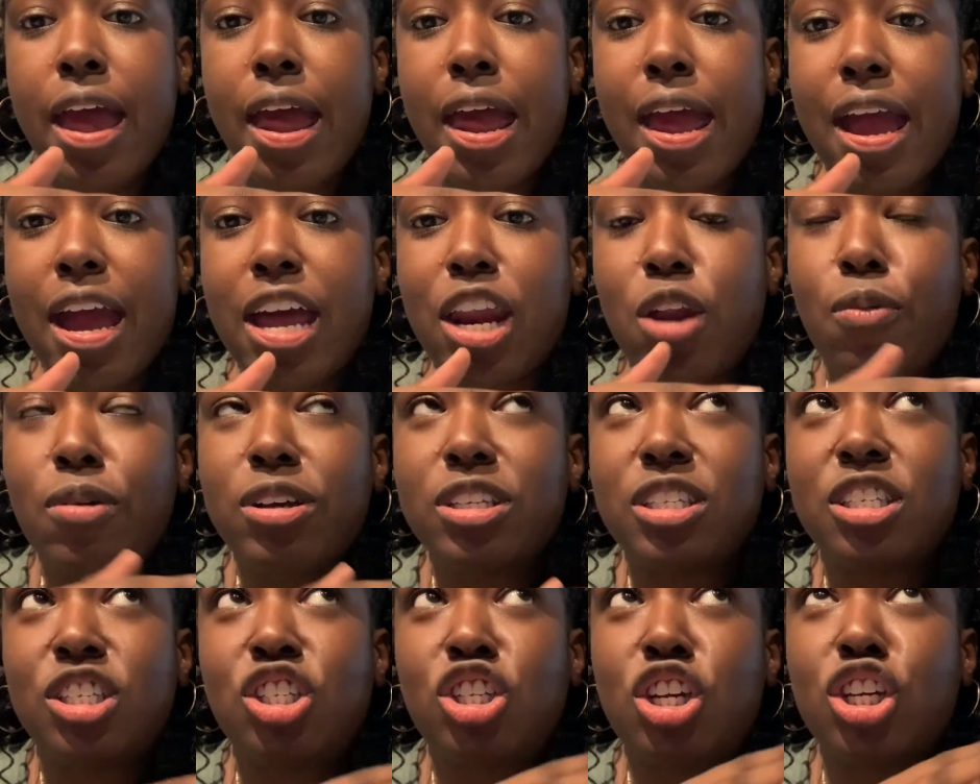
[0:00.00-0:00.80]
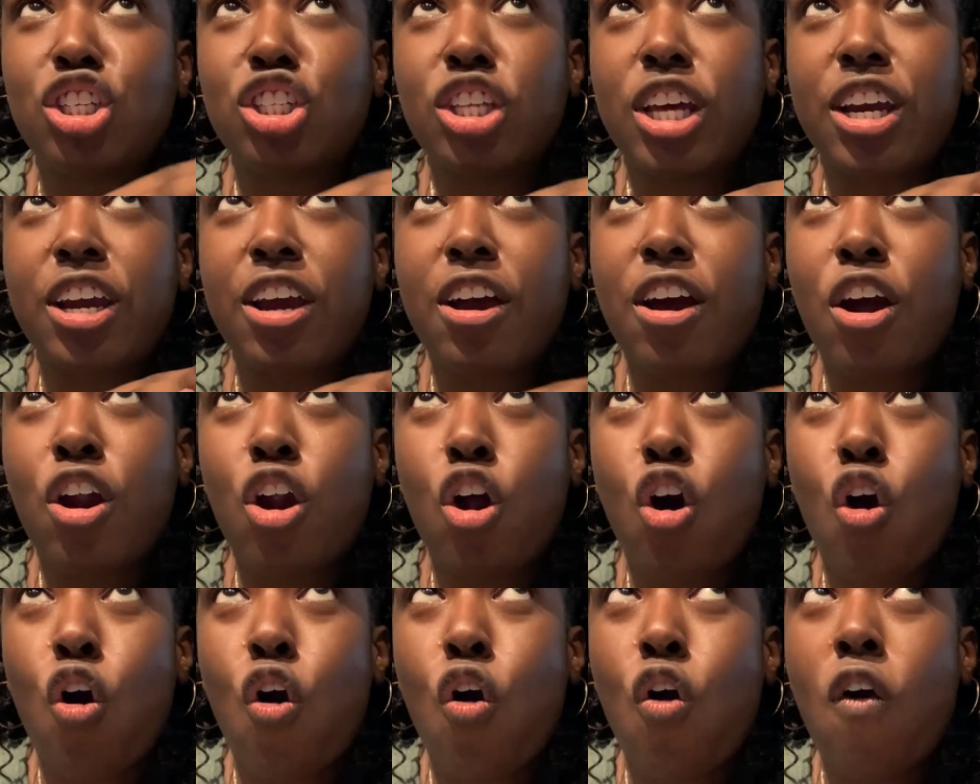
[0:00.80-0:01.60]
and it was just like an
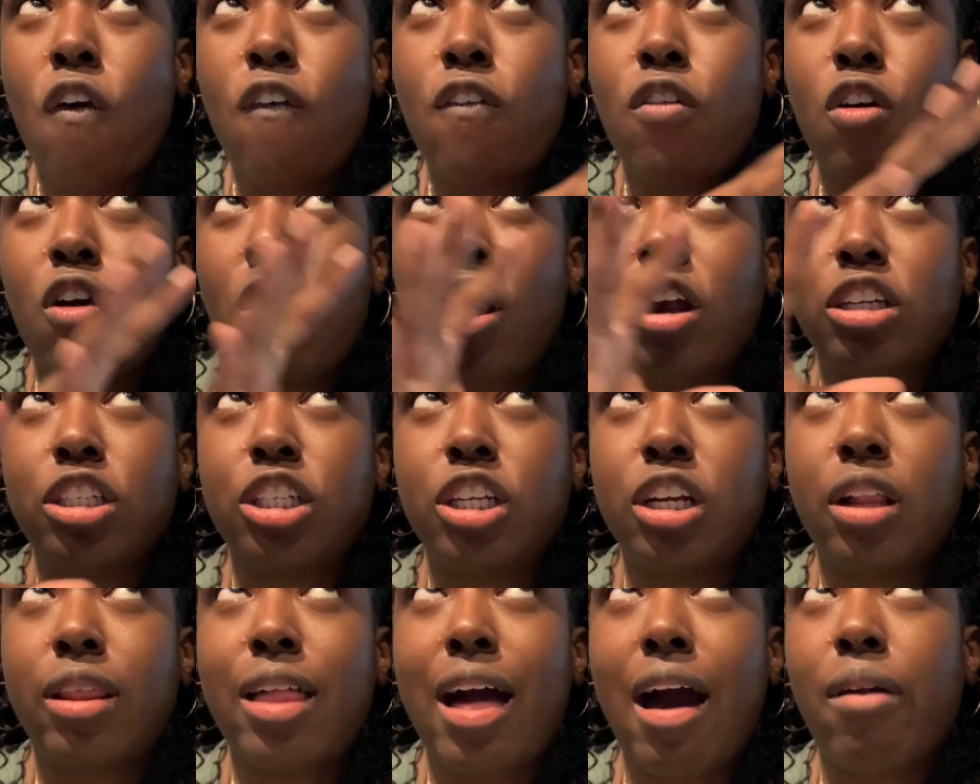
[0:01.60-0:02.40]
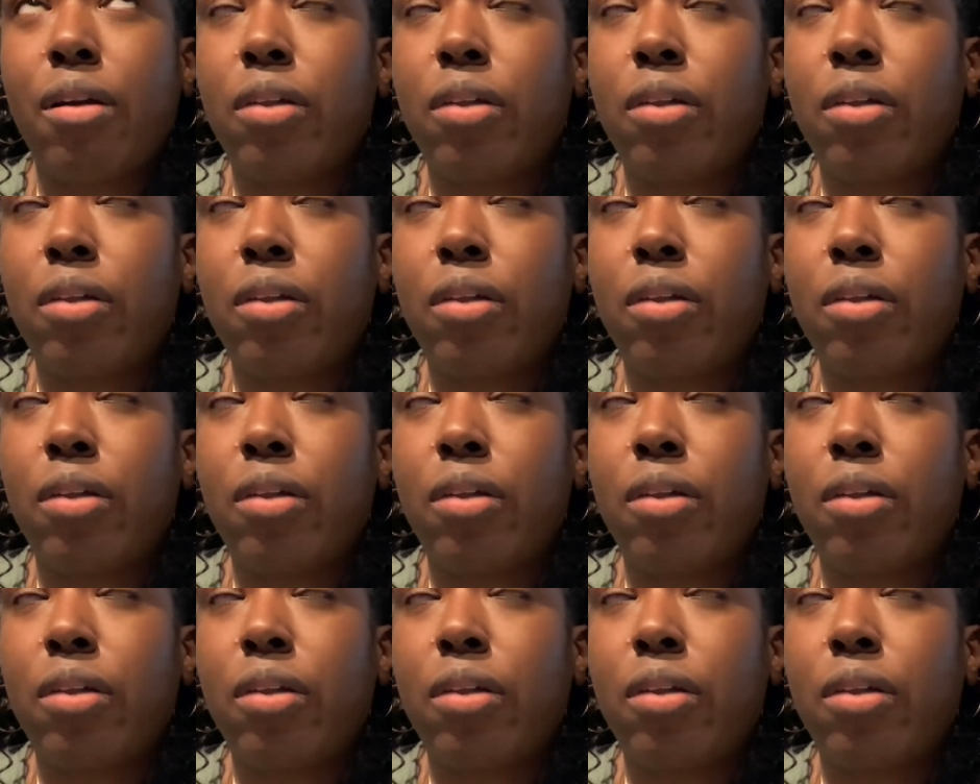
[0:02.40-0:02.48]
overarching cloud.